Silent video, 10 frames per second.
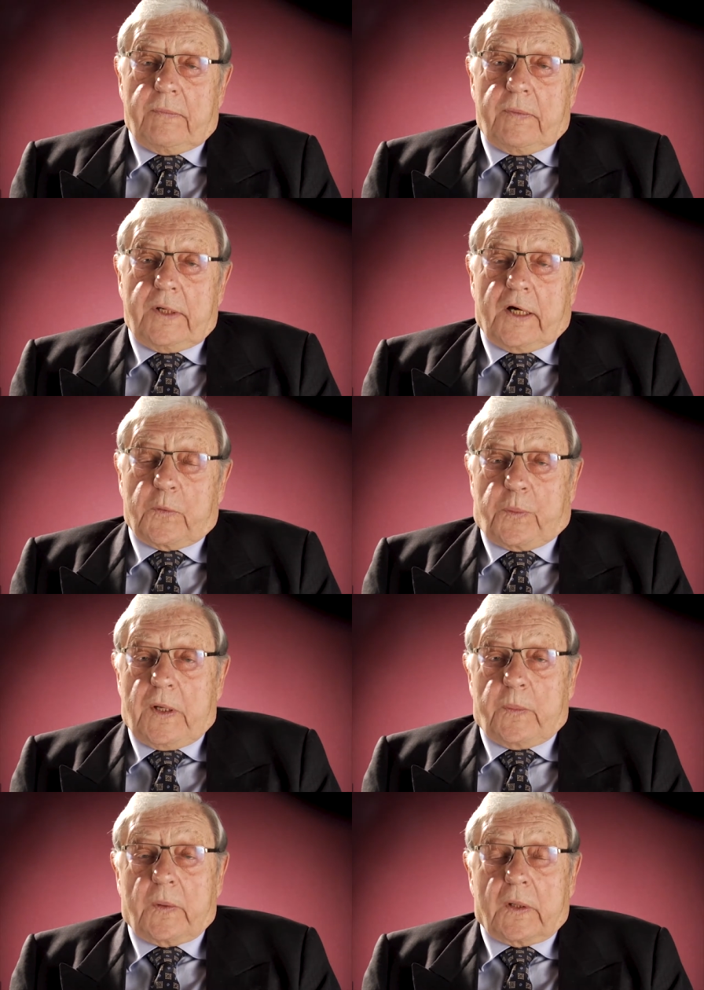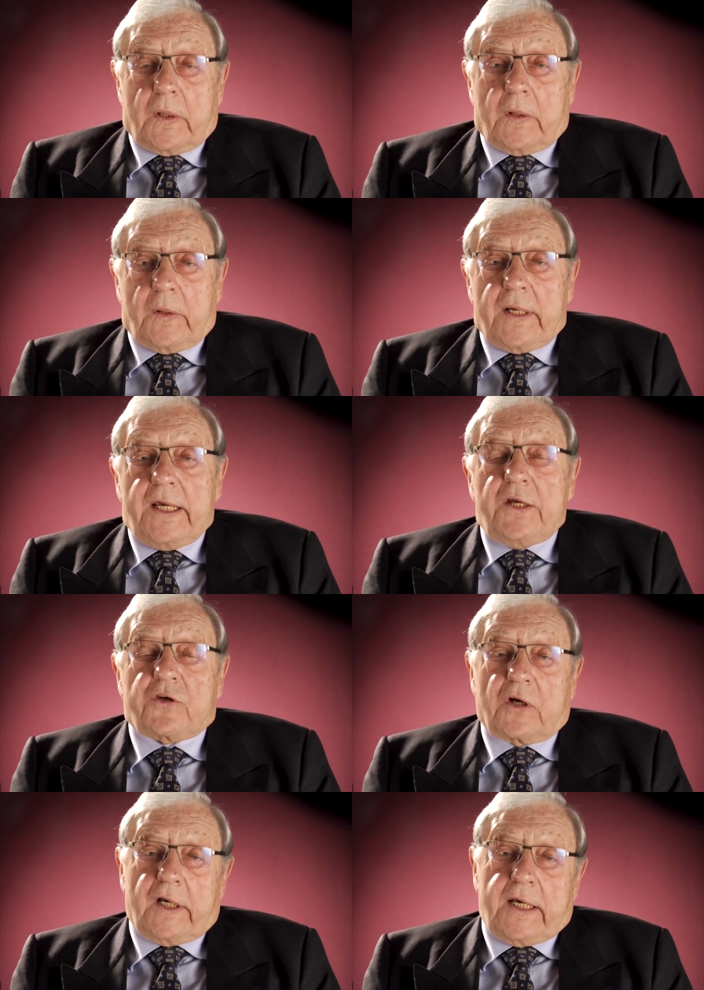young people are
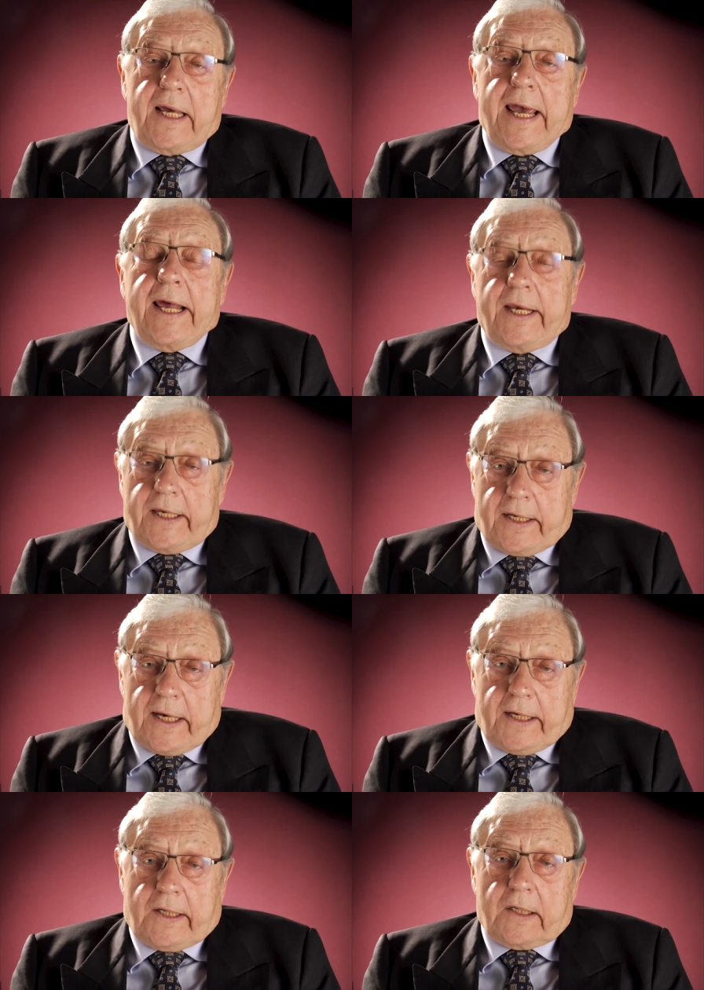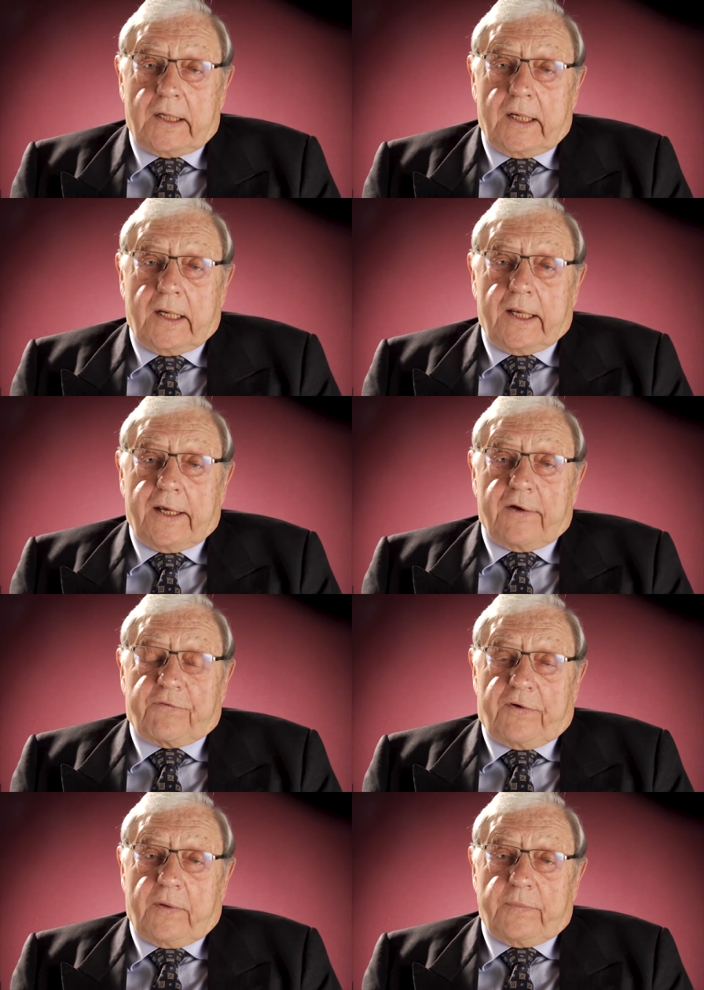easily alienated
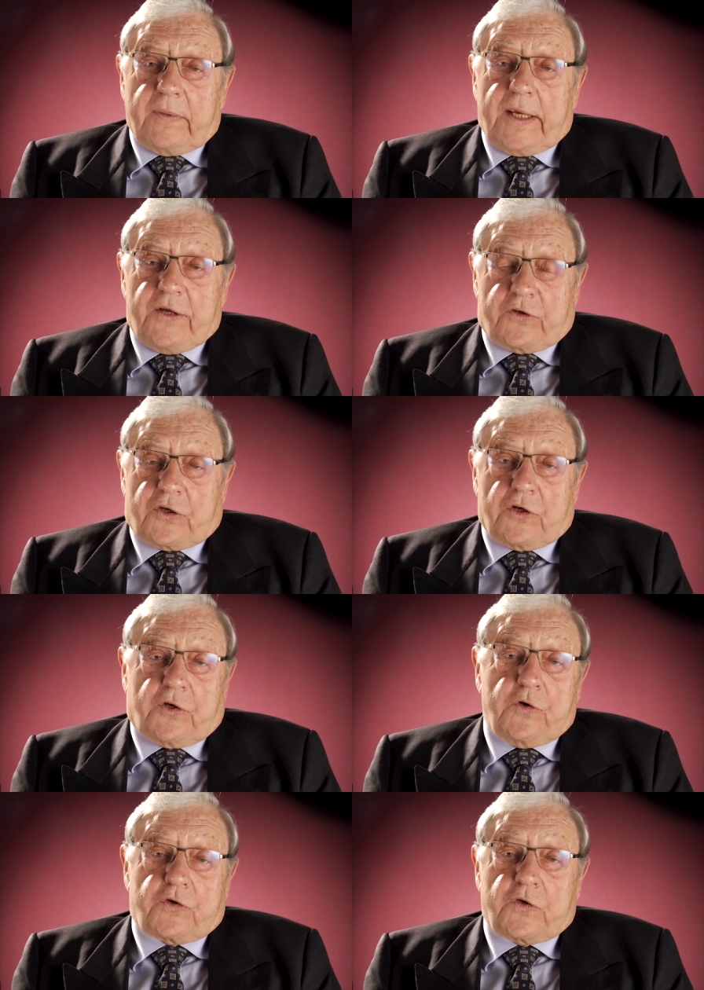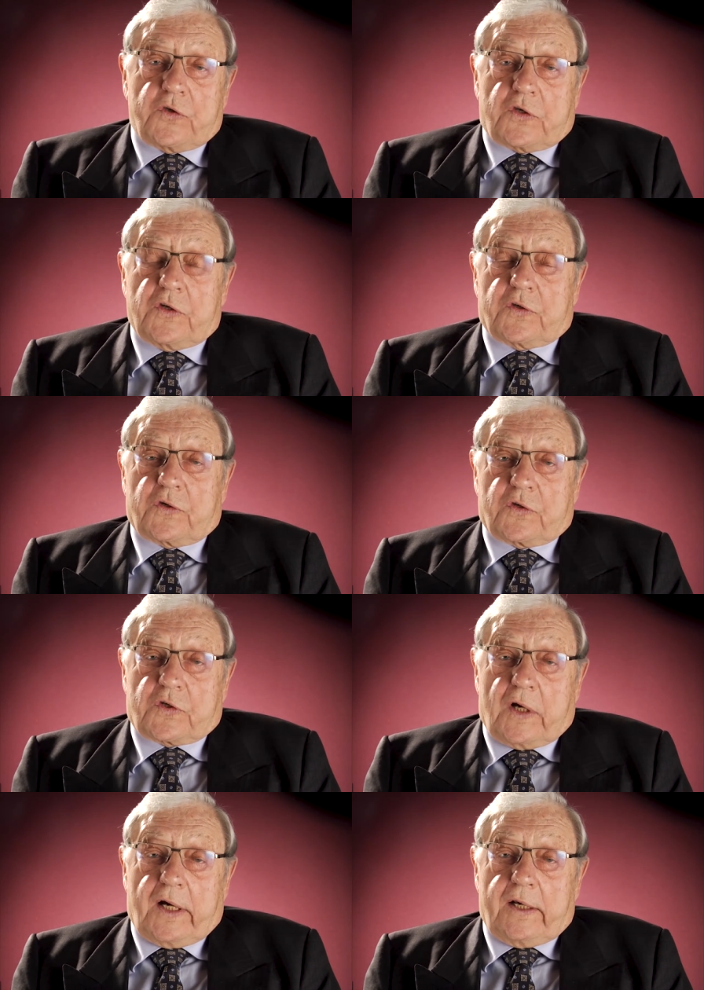from institutions in
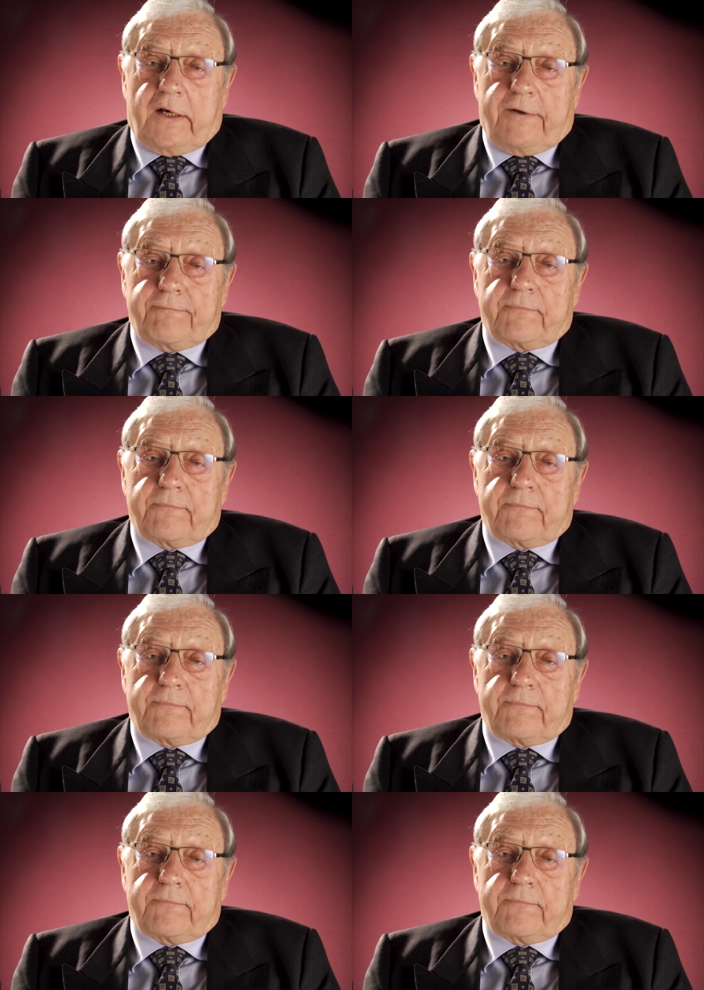society.